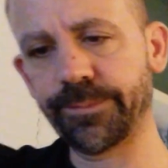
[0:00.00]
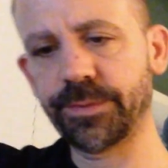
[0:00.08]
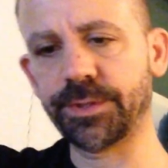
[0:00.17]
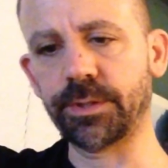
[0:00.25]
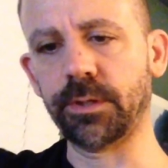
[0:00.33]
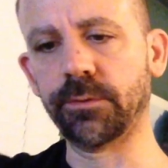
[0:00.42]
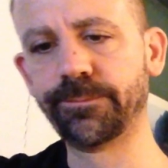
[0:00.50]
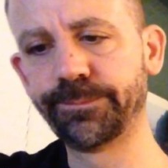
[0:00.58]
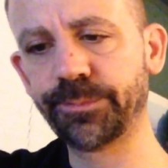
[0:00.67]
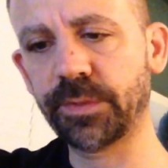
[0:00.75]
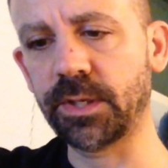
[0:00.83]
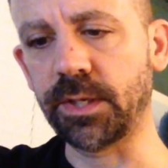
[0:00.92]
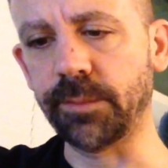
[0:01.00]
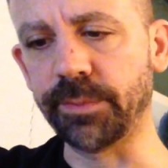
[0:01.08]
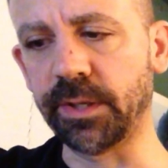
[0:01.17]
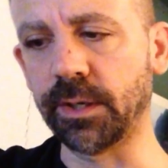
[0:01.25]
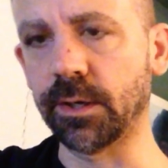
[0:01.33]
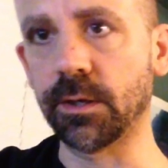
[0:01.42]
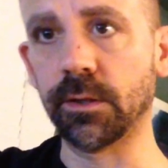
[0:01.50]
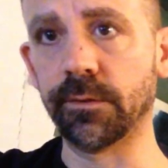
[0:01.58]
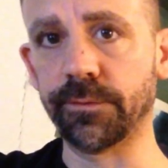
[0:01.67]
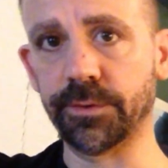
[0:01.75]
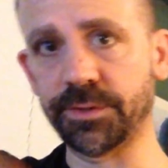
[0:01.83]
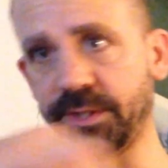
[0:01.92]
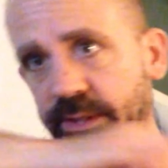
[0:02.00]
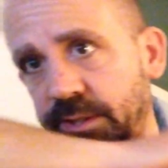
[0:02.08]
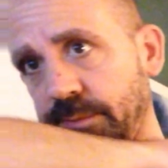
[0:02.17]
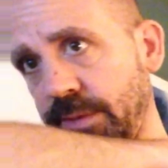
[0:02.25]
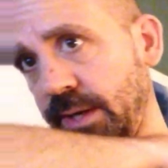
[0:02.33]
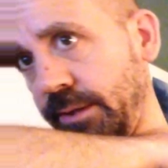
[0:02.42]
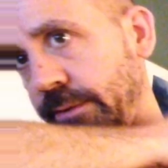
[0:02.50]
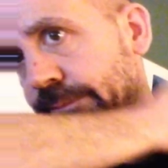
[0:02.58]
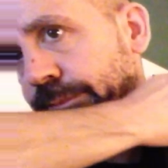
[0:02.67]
so keeping all of those things in mind,